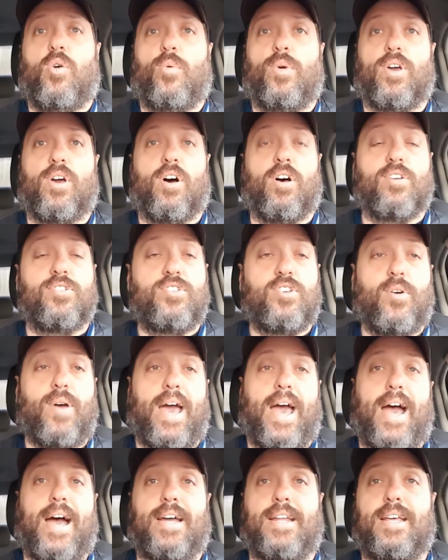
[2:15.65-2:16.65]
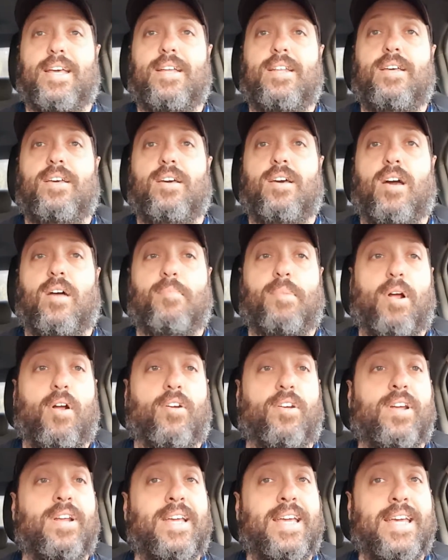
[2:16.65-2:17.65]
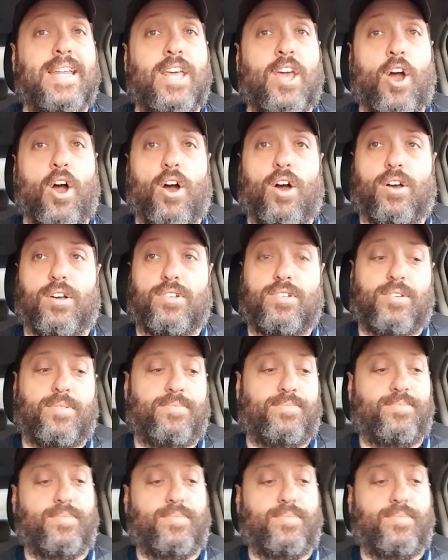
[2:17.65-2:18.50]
We also added American Guinea Hogs.